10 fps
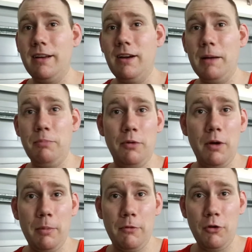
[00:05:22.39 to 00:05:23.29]
I
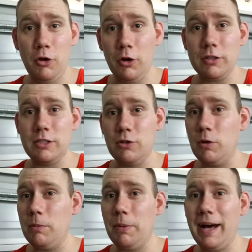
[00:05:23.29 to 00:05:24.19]
prefer not to
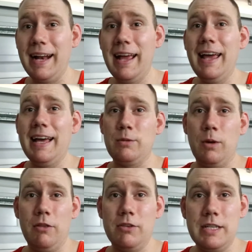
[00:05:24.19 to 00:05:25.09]
do it, but it's
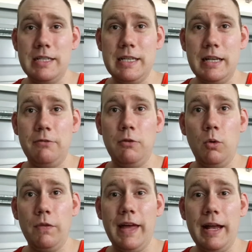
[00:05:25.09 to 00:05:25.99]
one of those things that if you
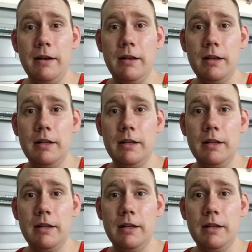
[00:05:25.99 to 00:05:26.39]
want that